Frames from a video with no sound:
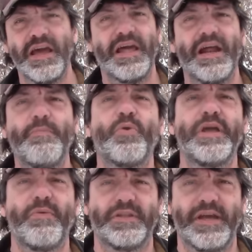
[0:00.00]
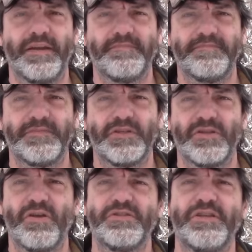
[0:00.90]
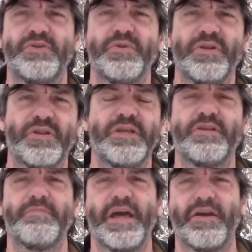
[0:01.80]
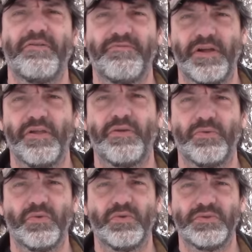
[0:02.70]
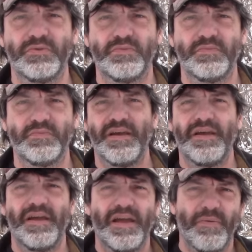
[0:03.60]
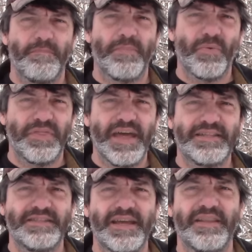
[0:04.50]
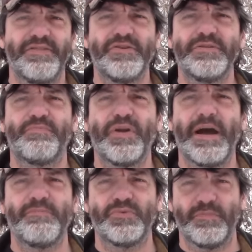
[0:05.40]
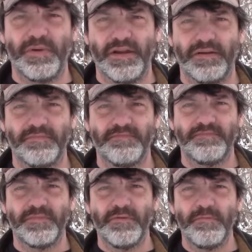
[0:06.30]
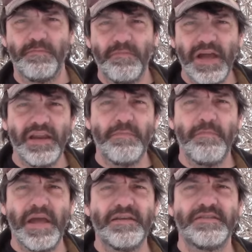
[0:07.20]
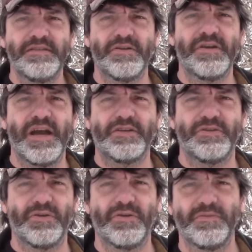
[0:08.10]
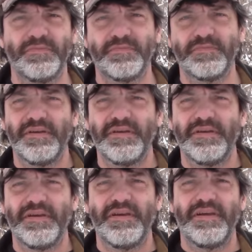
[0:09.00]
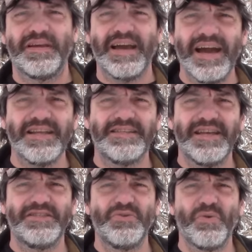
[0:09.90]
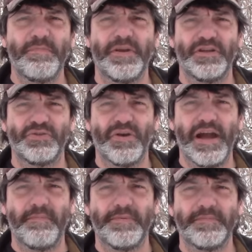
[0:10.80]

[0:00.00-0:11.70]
And I'm okay with that, as long as they do it in a legal manner and follow the rules. But with that said, there's some problems with baiting. Baiting makes deer nocturnal. It kind of sets you up in a trap.